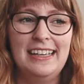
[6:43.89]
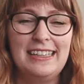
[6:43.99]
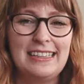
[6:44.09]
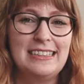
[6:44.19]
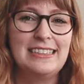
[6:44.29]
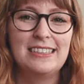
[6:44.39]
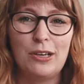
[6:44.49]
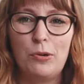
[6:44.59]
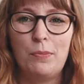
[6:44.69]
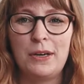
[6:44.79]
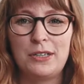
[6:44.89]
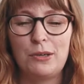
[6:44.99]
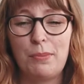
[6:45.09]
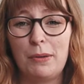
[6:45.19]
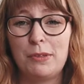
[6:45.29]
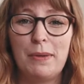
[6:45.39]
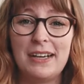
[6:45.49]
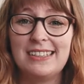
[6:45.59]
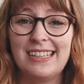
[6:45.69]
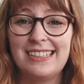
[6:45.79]
It's so much about the
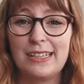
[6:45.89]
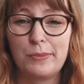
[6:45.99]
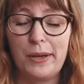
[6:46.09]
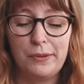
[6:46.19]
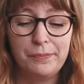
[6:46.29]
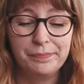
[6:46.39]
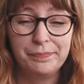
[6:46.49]
mindset as well.